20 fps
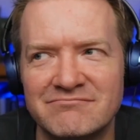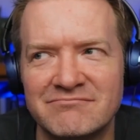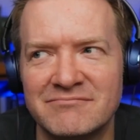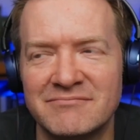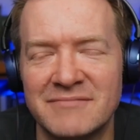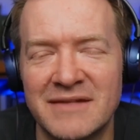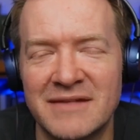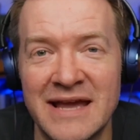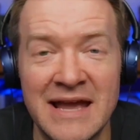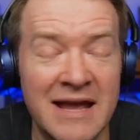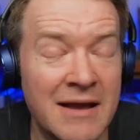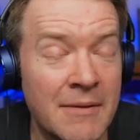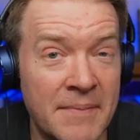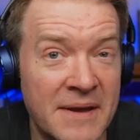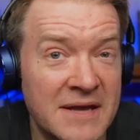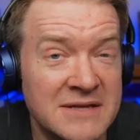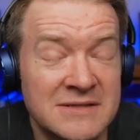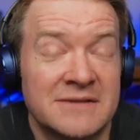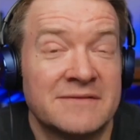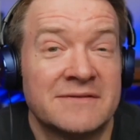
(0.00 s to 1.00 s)
it
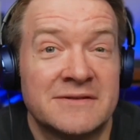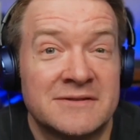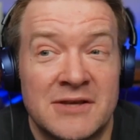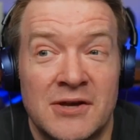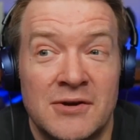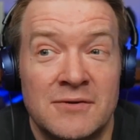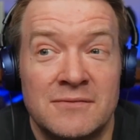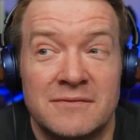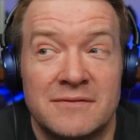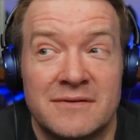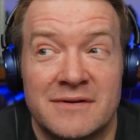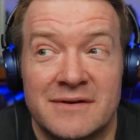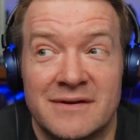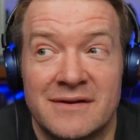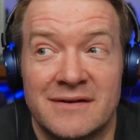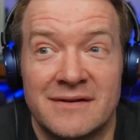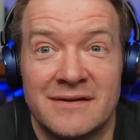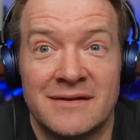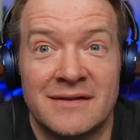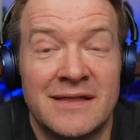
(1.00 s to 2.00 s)
appears as though
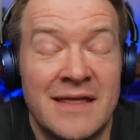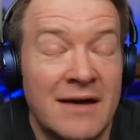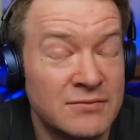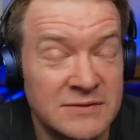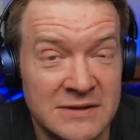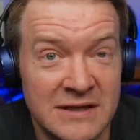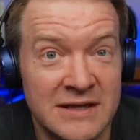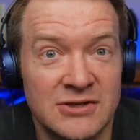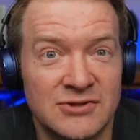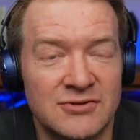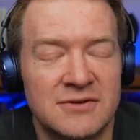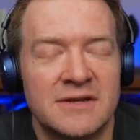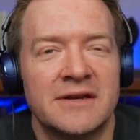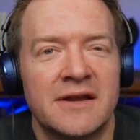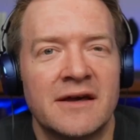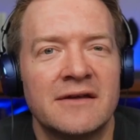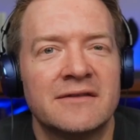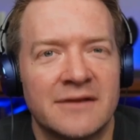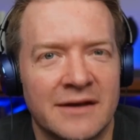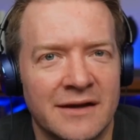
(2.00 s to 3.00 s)
there was literally
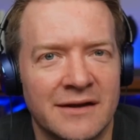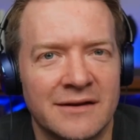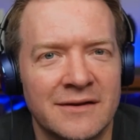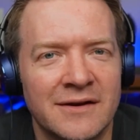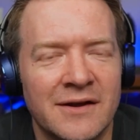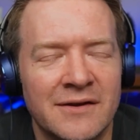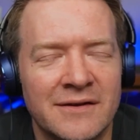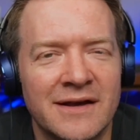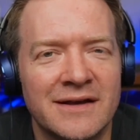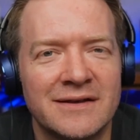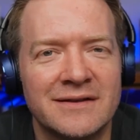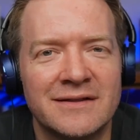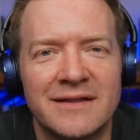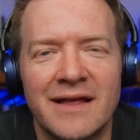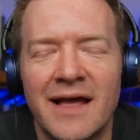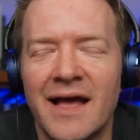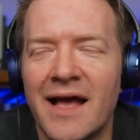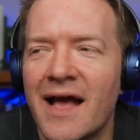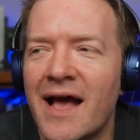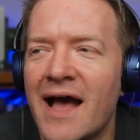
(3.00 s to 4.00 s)
nothing. That,
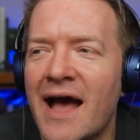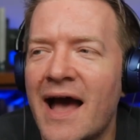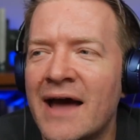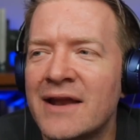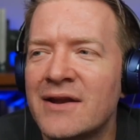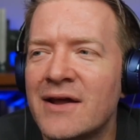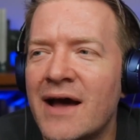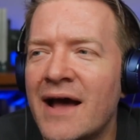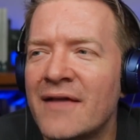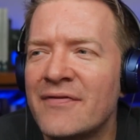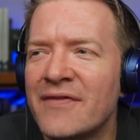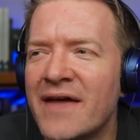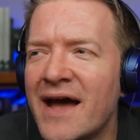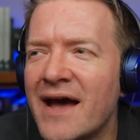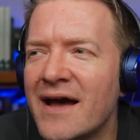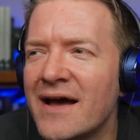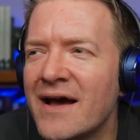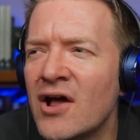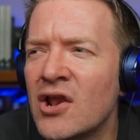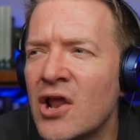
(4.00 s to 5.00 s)
and that
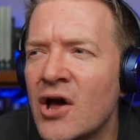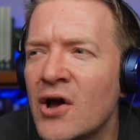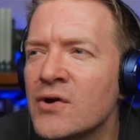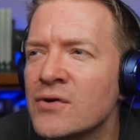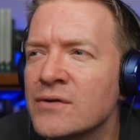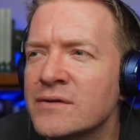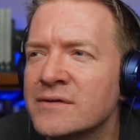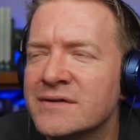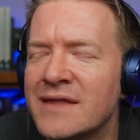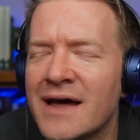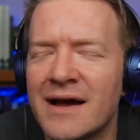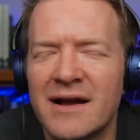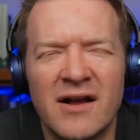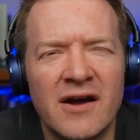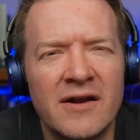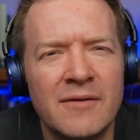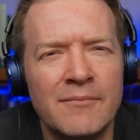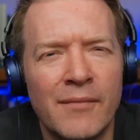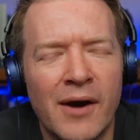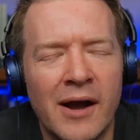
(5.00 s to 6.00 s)
alone, that kind
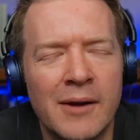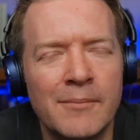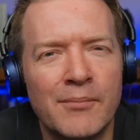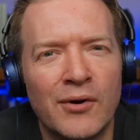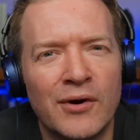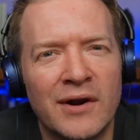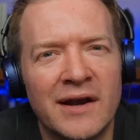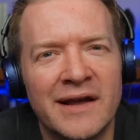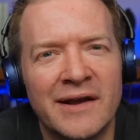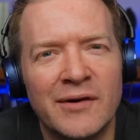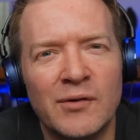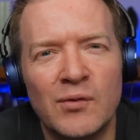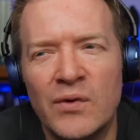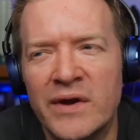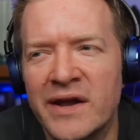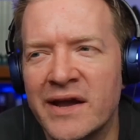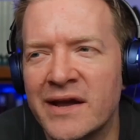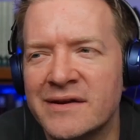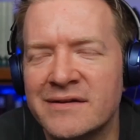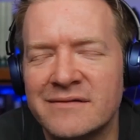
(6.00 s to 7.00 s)
of mind-boggling
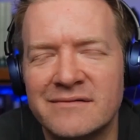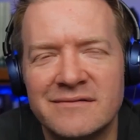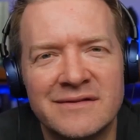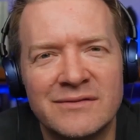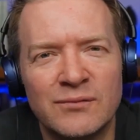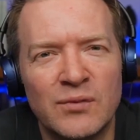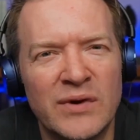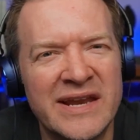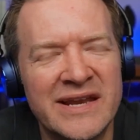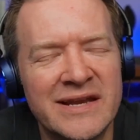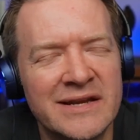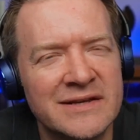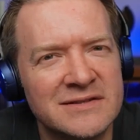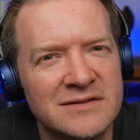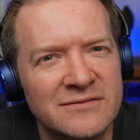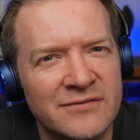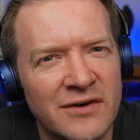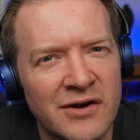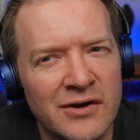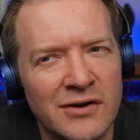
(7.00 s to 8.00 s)
weirdness of
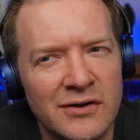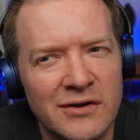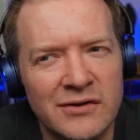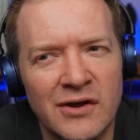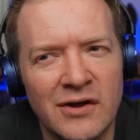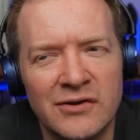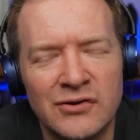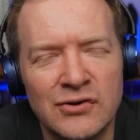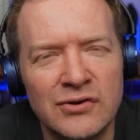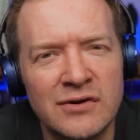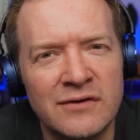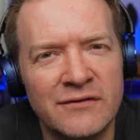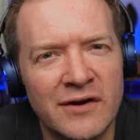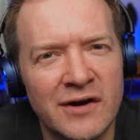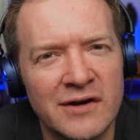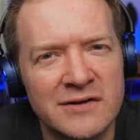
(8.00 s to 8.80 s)
our universe and